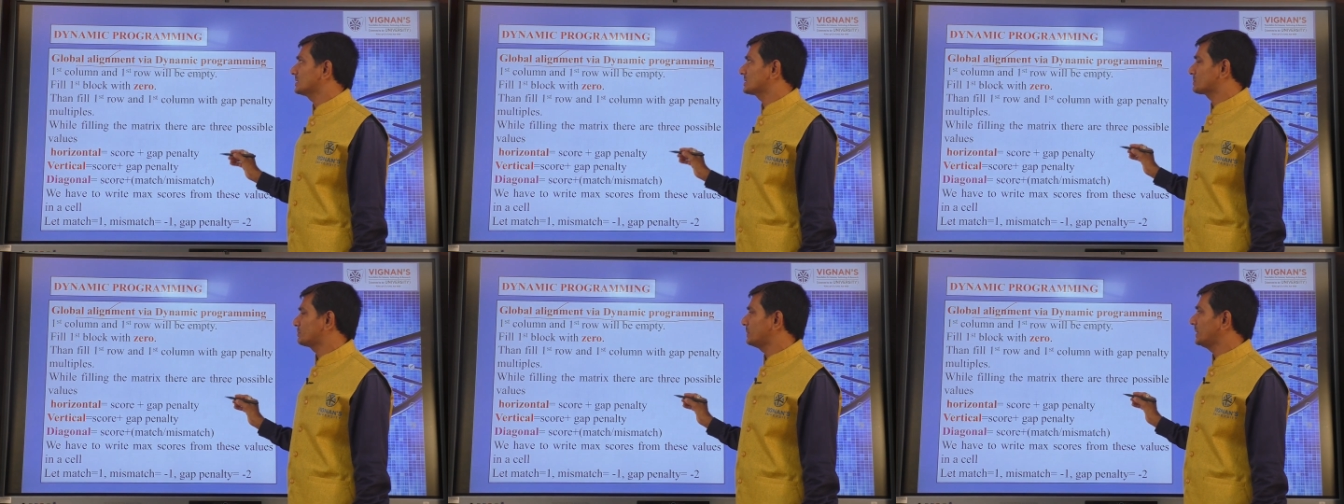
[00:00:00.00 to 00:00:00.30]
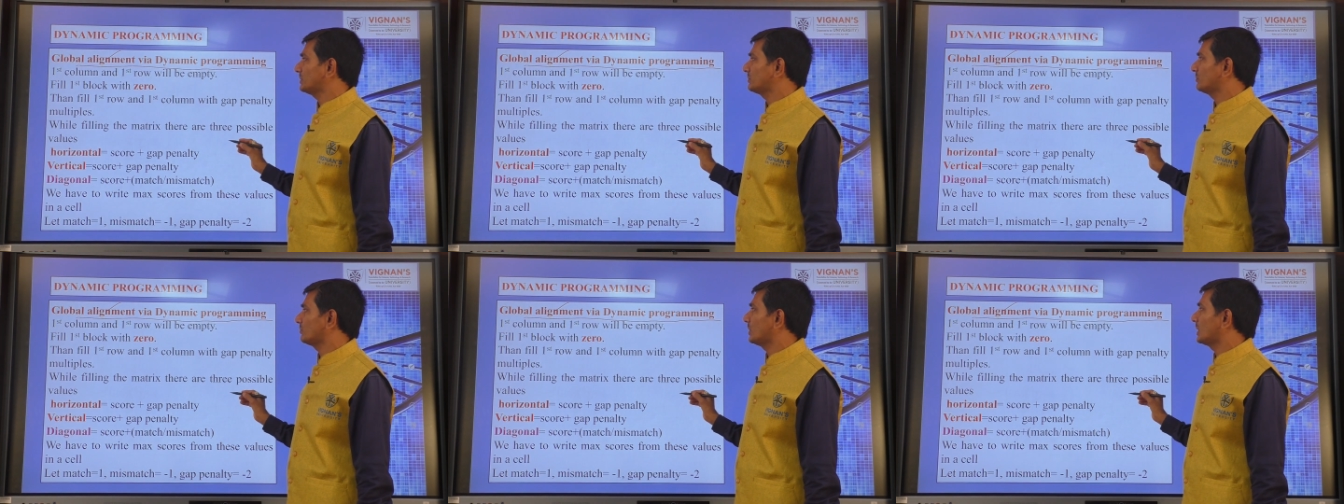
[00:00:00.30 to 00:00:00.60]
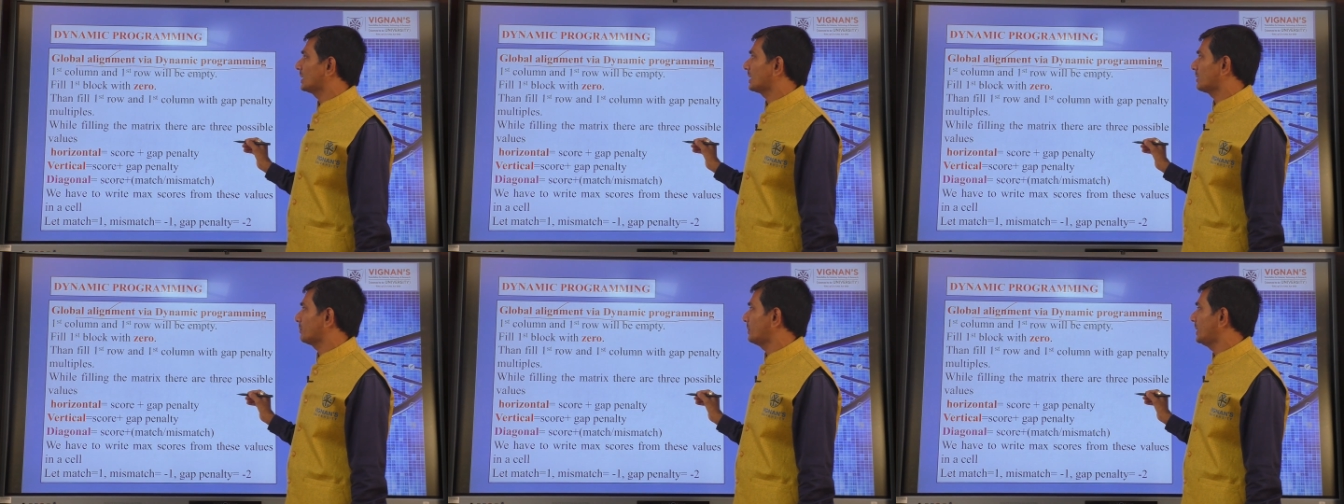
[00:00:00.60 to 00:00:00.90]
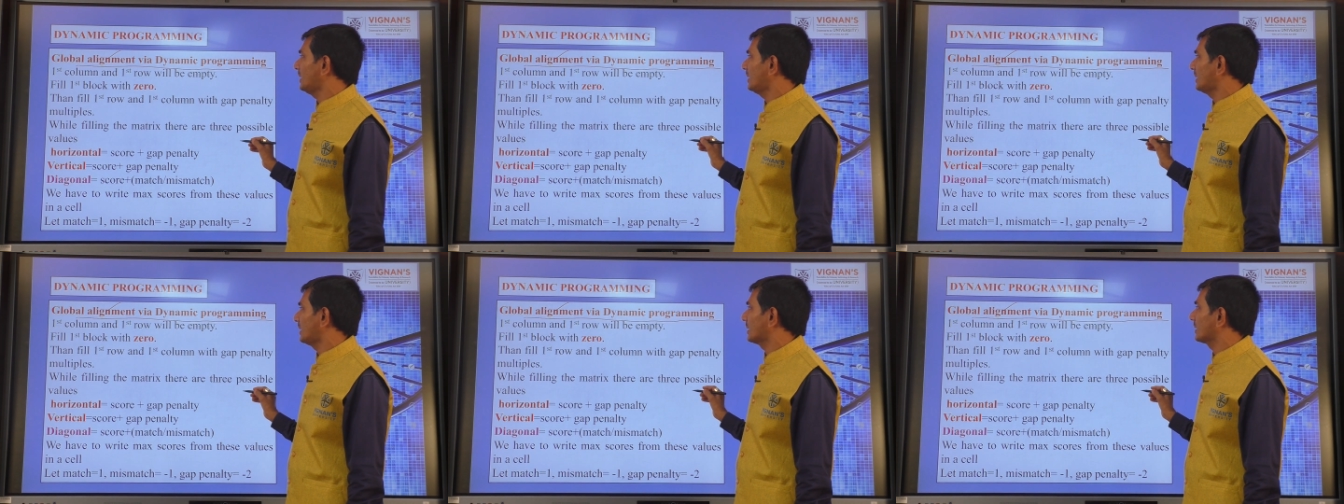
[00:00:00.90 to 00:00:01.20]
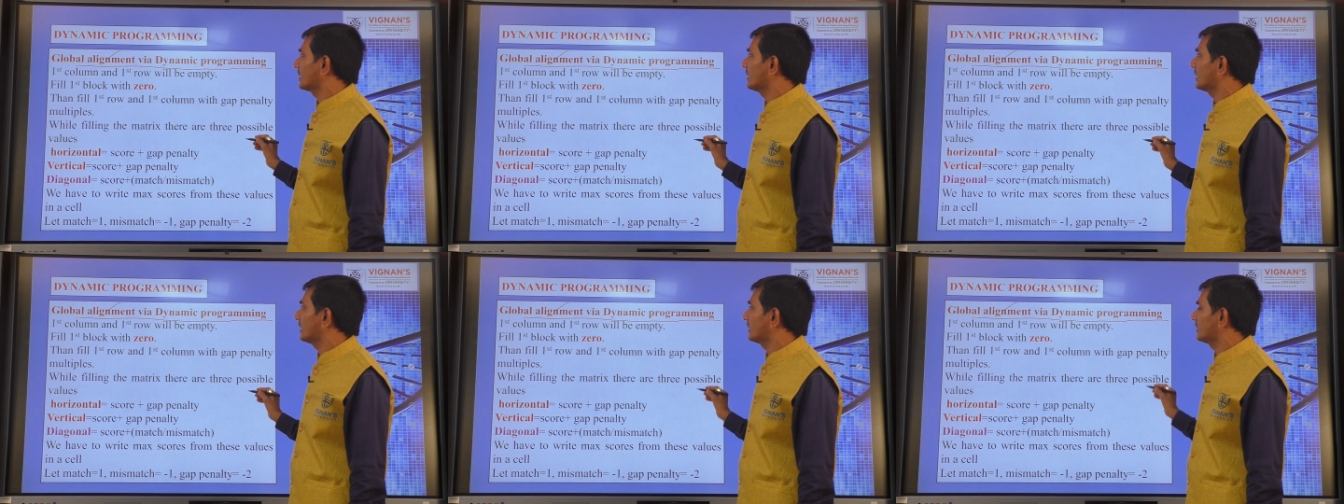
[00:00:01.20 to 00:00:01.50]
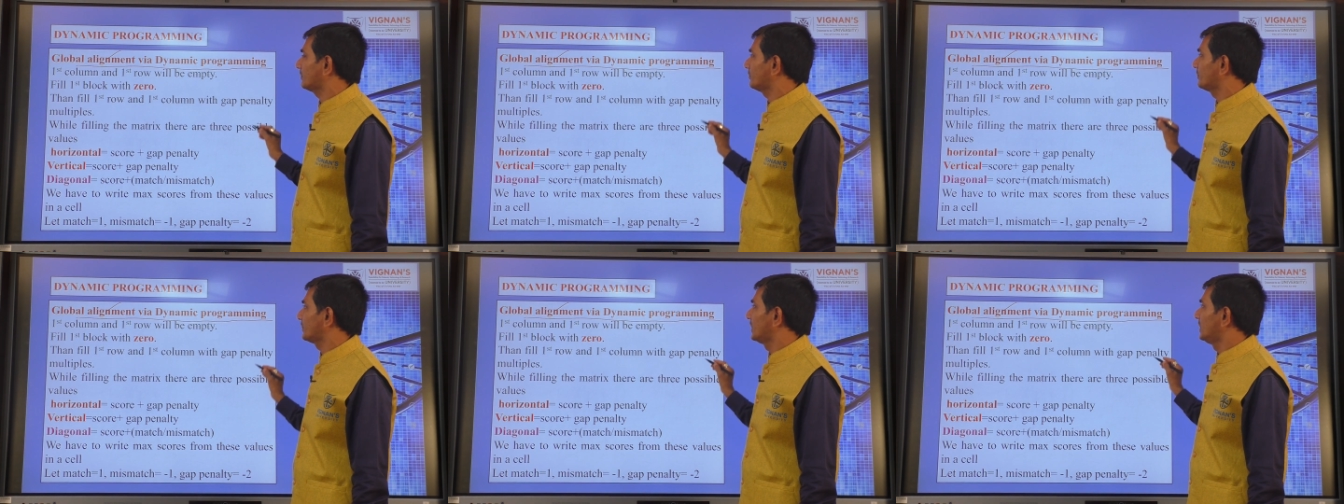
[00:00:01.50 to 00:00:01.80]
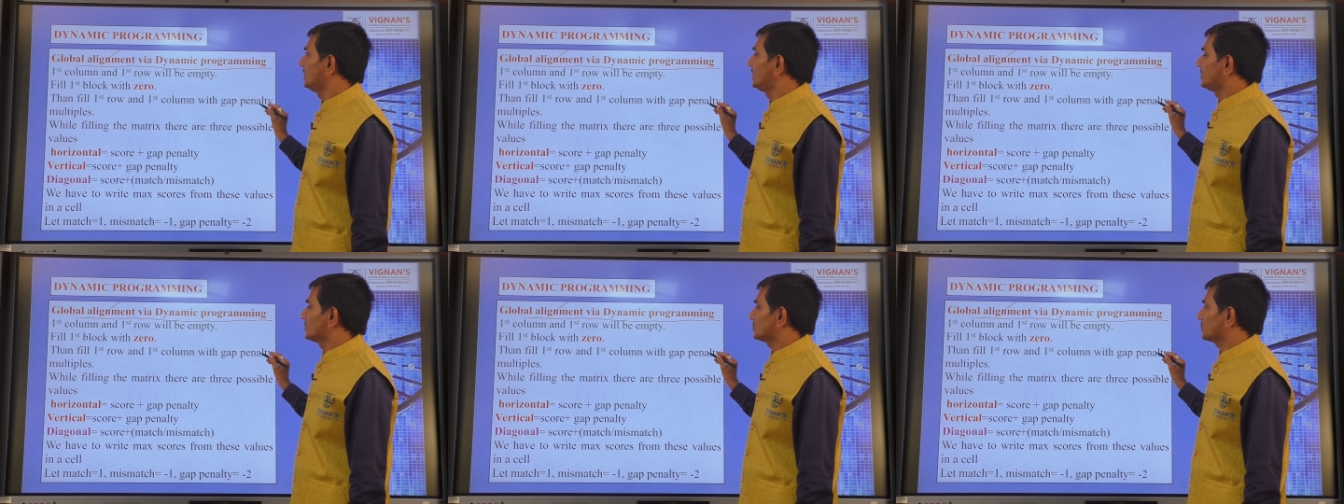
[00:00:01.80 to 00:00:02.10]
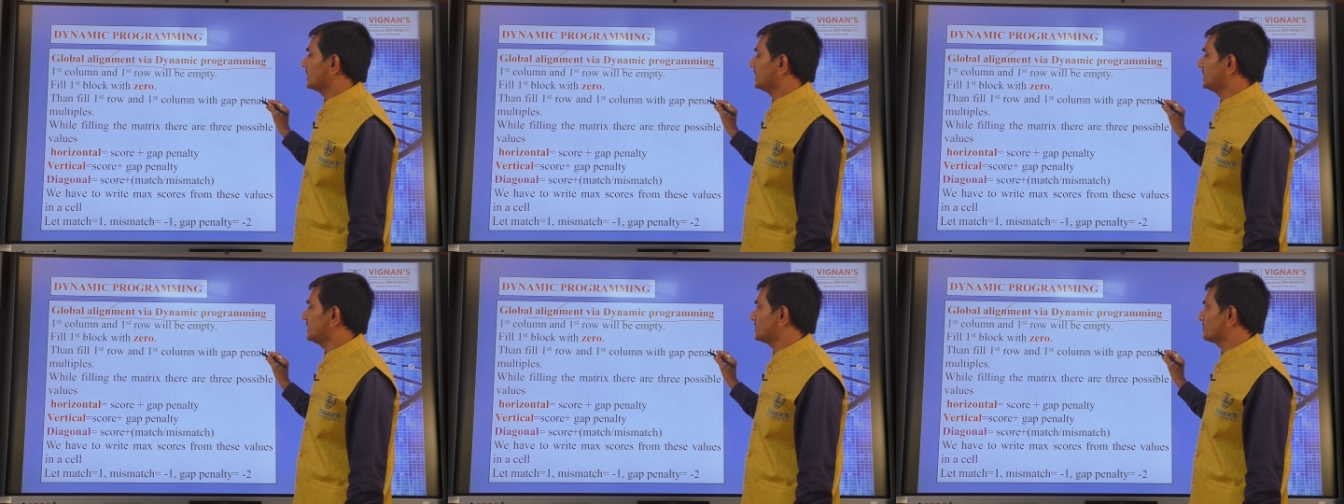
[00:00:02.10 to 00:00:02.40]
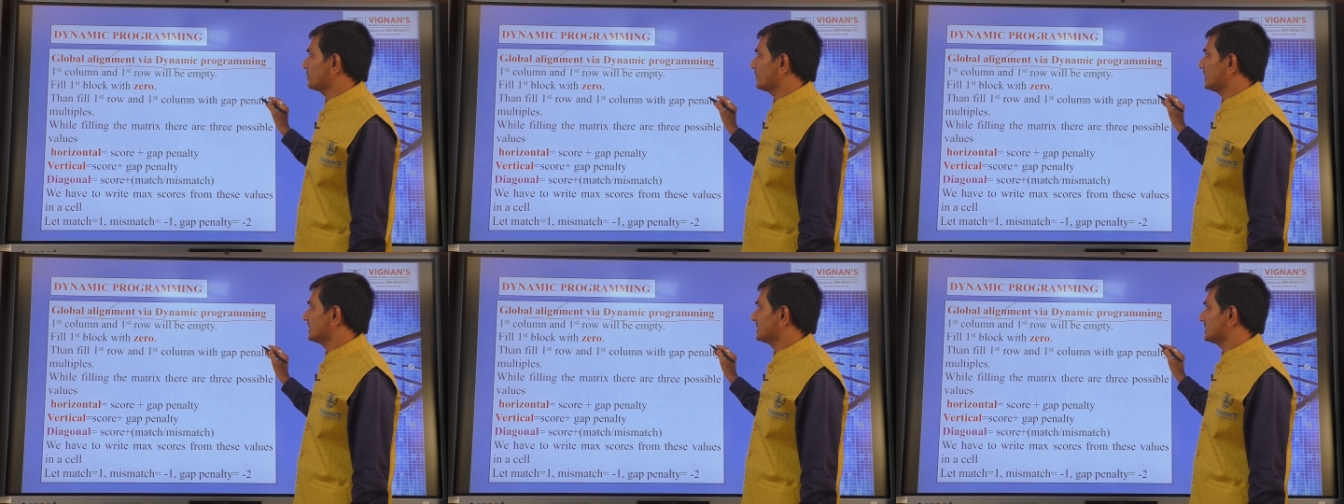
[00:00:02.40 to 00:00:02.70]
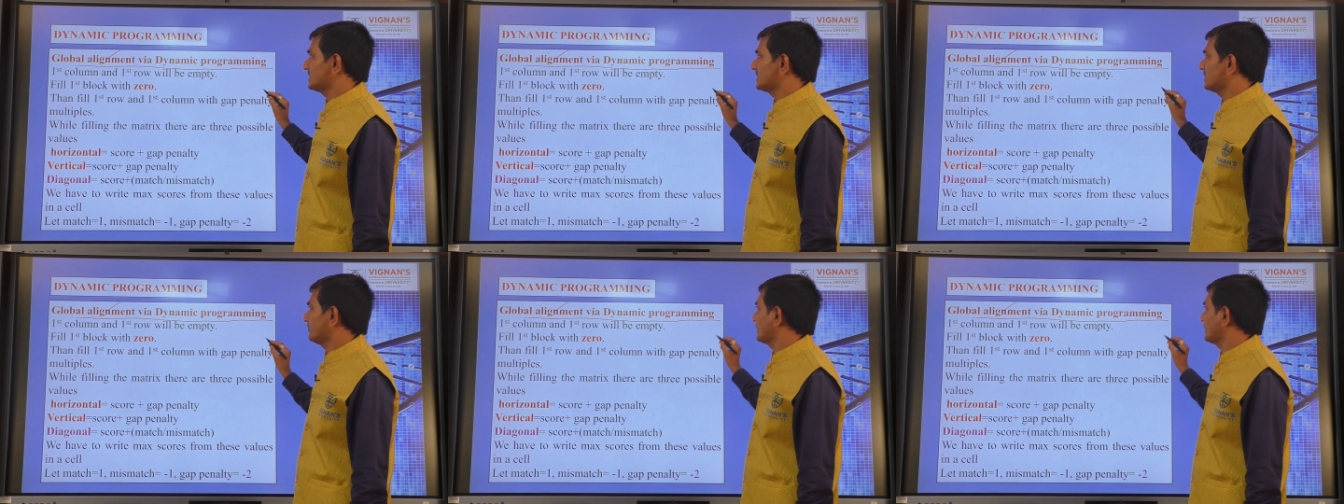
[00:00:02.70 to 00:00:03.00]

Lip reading: Smith-Waterman algorithm. So, in this process, the